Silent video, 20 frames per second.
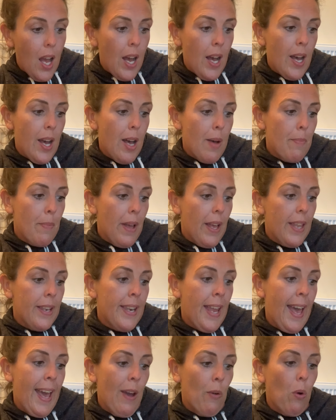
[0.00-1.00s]
Um,
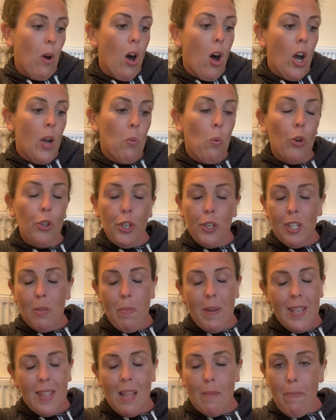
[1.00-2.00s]
now, I want you to
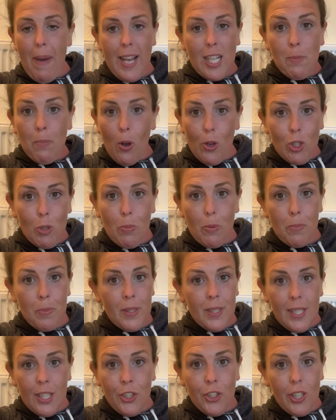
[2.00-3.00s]
be in the best possible
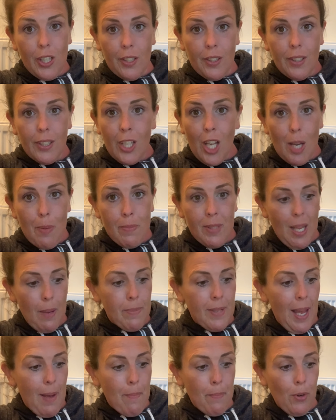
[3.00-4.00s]
position come
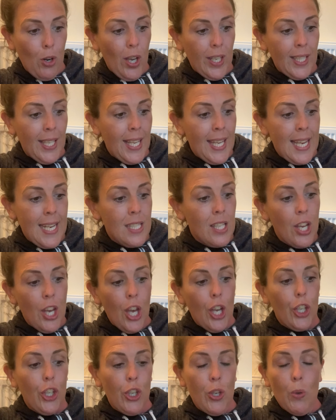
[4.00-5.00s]
September. I need
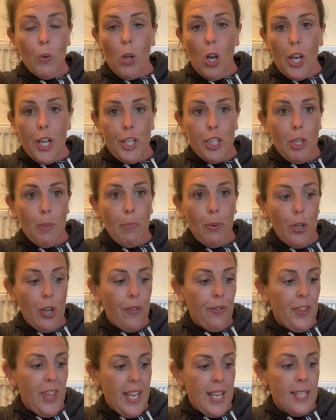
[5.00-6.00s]
you guys to
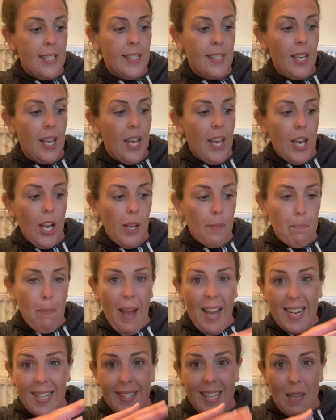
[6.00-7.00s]
put this
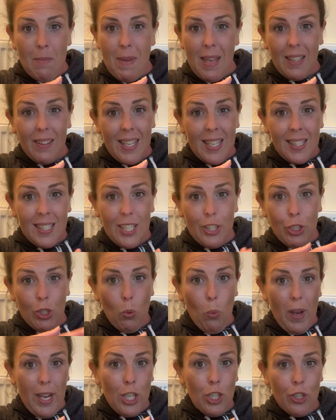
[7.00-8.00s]
pandemic, this
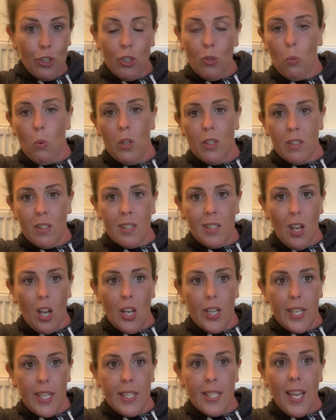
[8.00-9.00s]
situation to one
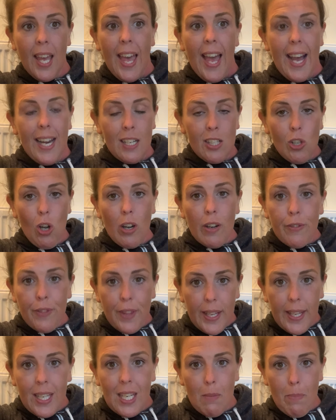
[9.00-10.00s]
side and start
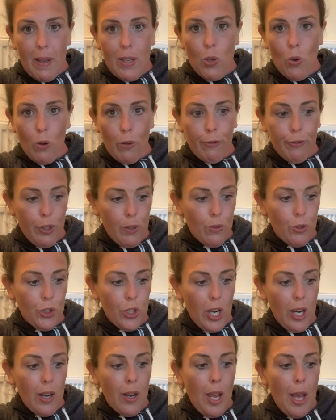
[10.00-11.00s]
thinking about your
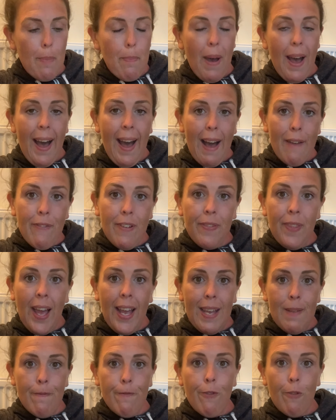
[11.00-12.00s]
future, but having
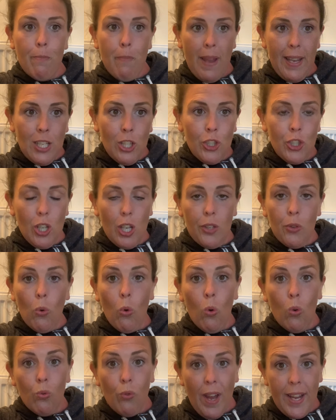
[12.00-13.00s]
that information
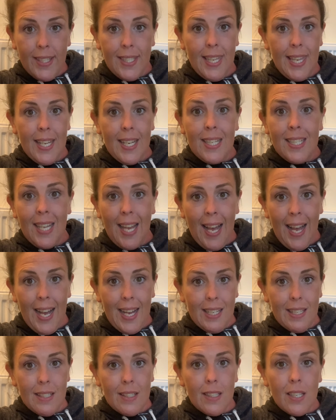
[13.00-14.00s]
already to
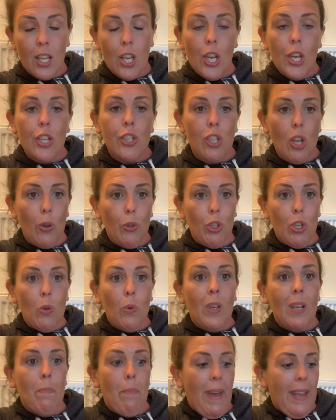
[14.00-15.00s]
hand so
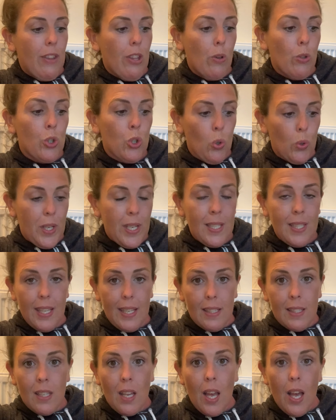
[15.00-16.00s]
you can make those
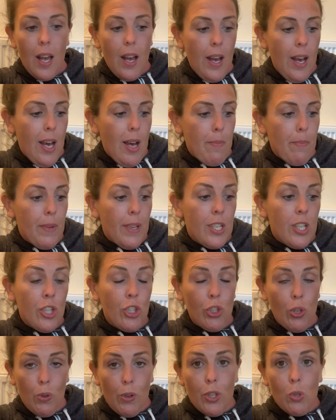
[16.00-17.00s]
choices um,
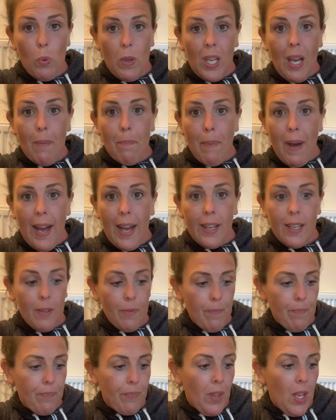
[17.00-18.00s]
as soon as we come
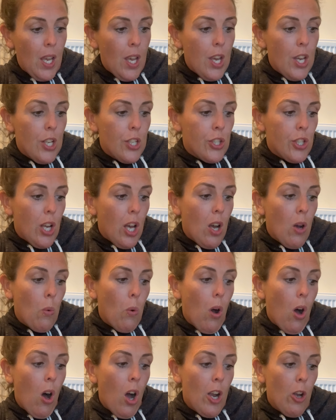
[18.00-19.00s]
back.
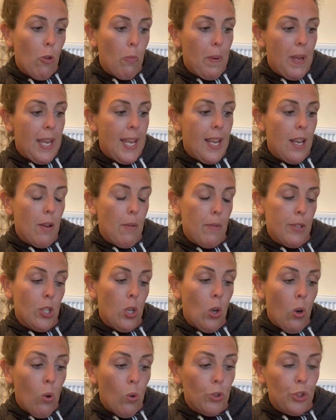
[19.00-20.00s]
So I will be
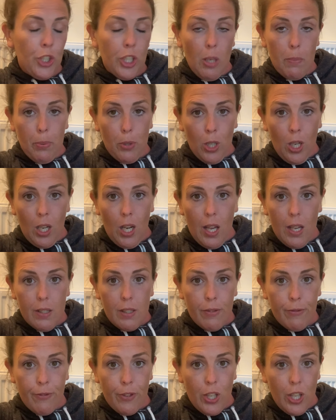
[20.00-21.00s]
launching a
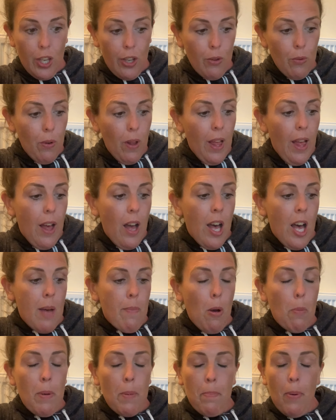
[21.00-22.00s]
booklet for you.
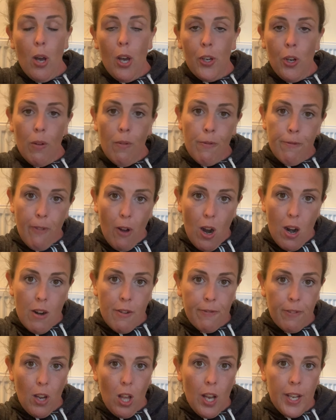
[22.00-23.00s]
Um, I'll be putting on
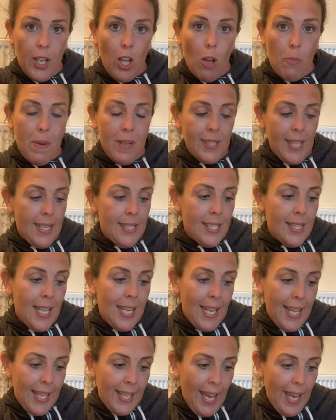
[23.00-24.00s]
Firefly. I'll be sending
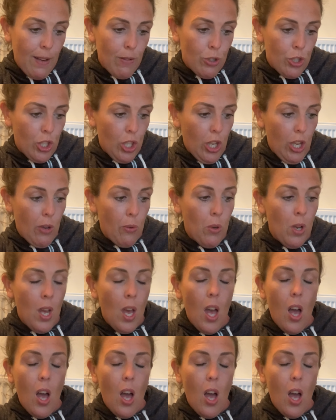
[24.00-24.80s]
the link out to you.